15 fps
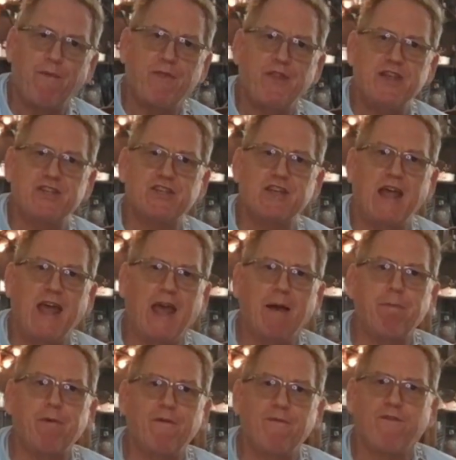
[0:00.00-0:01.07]
this
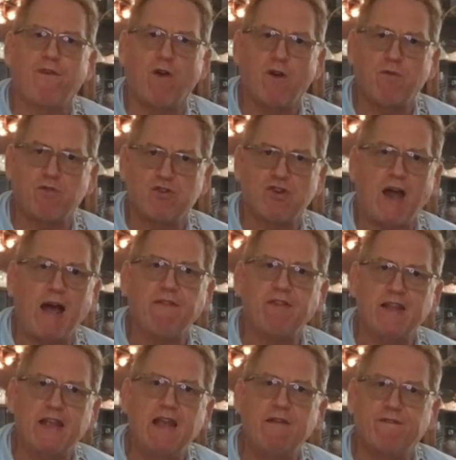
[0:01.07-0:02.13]
amp for
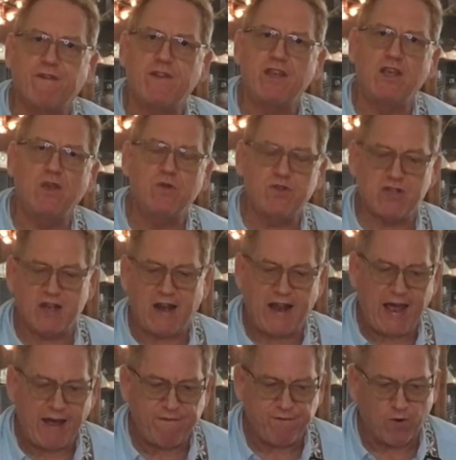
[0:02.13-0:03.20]
traveling and for the use that I
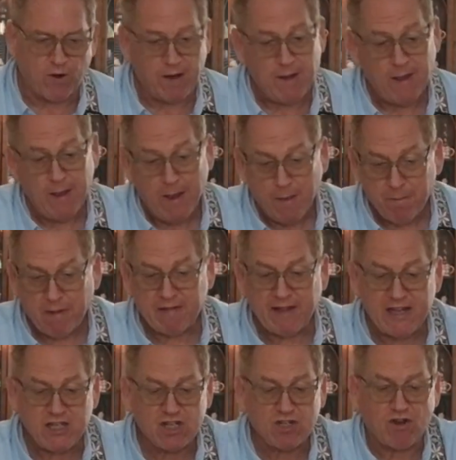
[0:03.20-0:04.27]
have for it. But
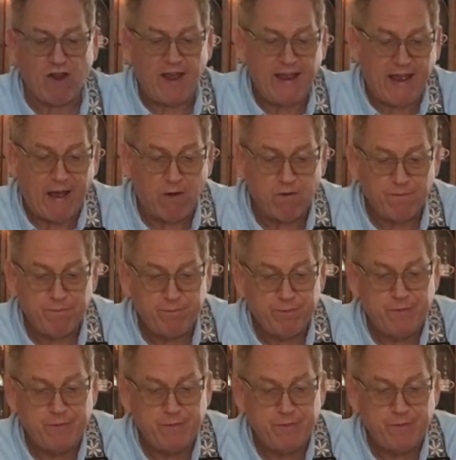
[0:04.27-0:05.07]
let's try out